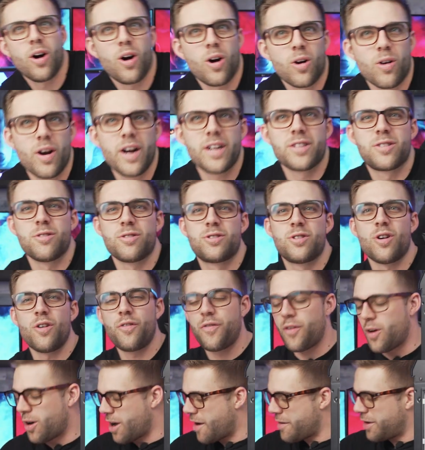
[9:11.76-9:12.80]
All right, so so
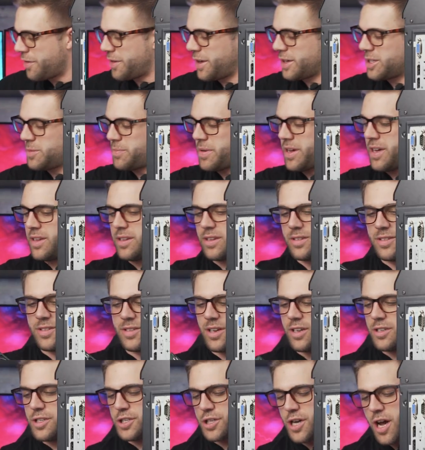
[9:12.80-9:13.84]
far everything's been
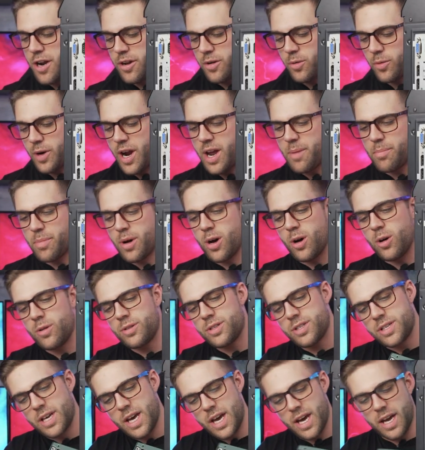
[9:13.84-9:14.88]
sunshine and
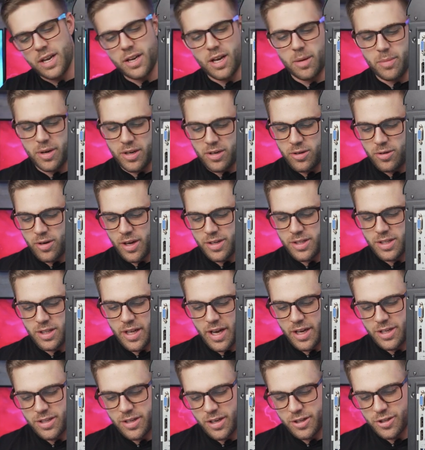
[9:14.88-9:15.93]
rainbows. And I mean, who doesn't
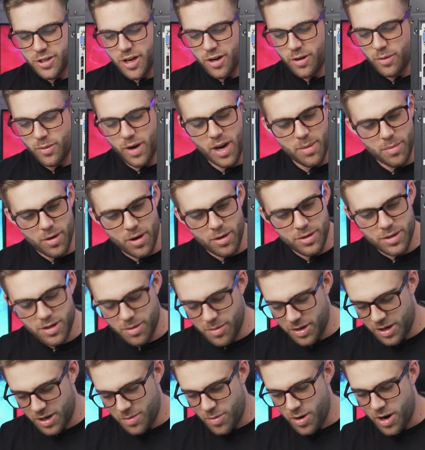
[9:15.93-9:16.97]
like sunshine and rainbows? I
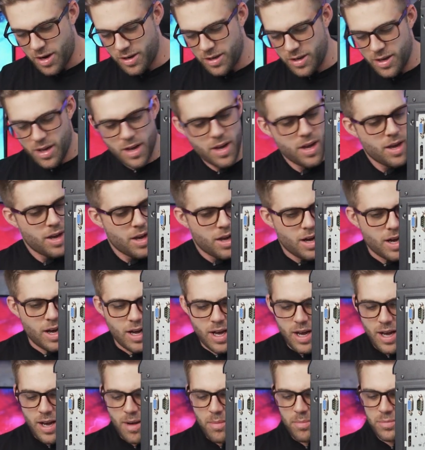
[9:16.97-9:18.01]
mean, come on.
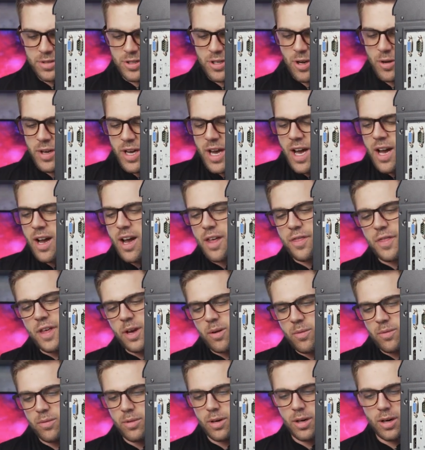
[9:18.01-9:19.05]
Uh, so yeah, I
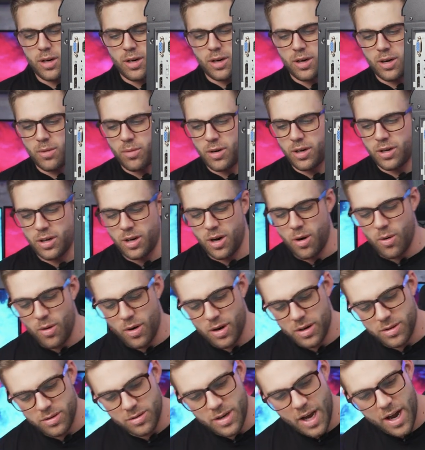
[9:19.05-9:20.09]
think we're, we're
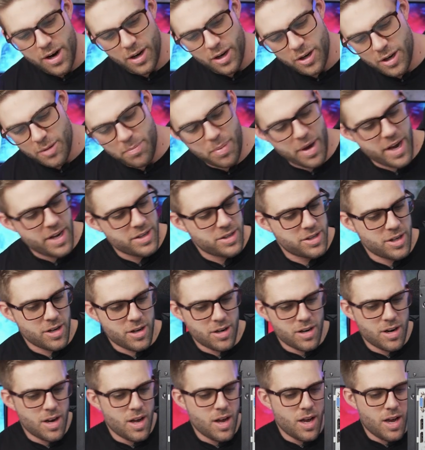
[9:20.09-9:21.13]
going at a good pace
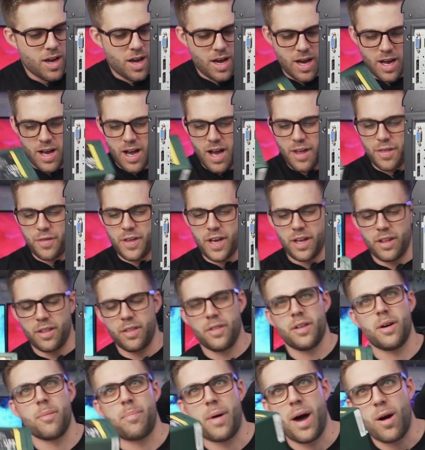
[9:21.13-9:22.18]
here. Uh, I think
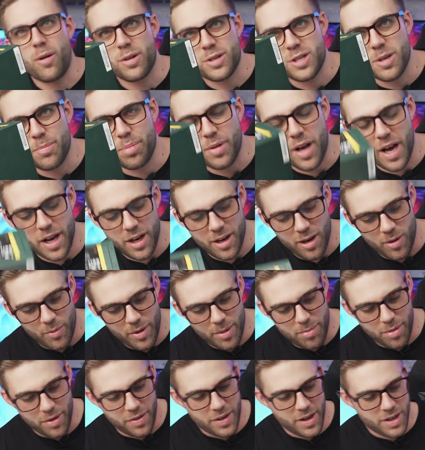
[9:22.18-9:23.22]
the power supply here, when
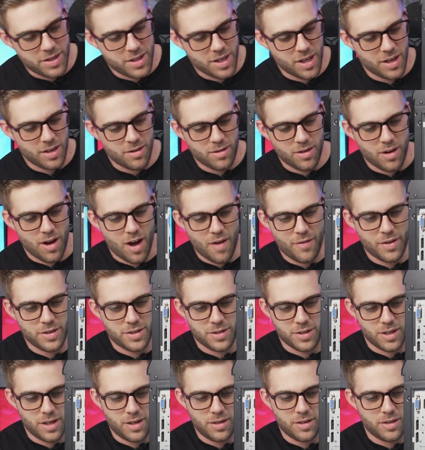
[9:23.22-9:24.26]
we put this in,
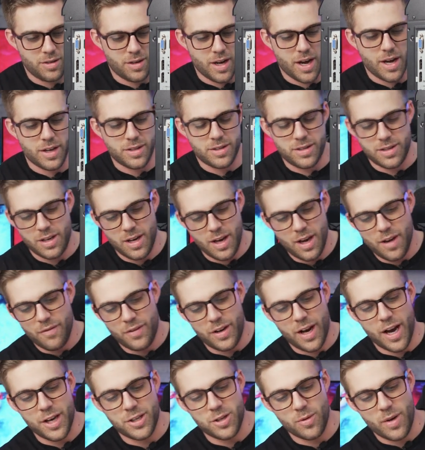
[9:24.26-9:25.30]
obviously, you guys
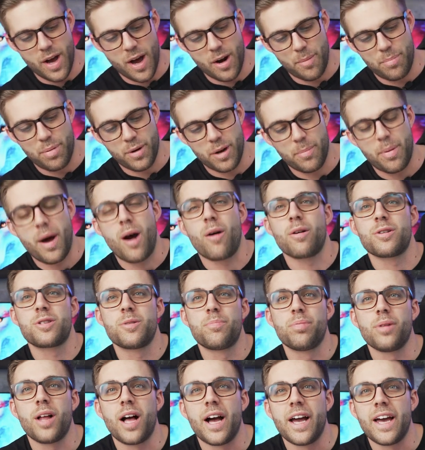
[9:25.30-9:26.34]
you guys don't know how to put a power
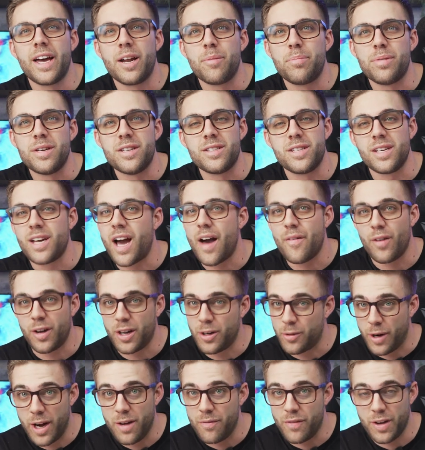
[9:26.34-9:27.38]
supply in a PC. I have
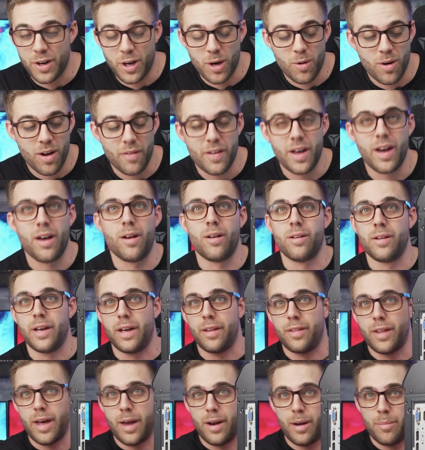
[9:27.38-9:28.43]
a great video on that. I'll
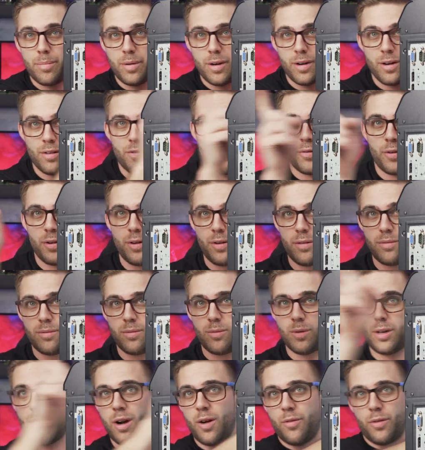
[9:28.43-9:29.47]
link that up here for you.
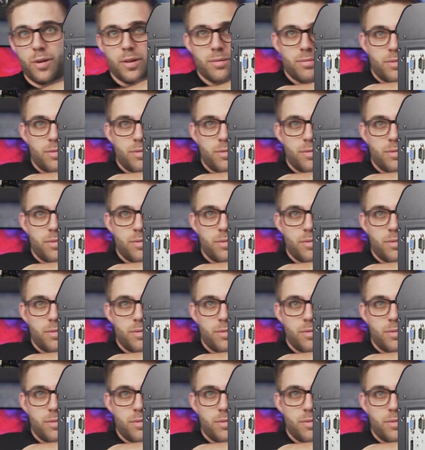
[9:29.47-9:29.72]
We're over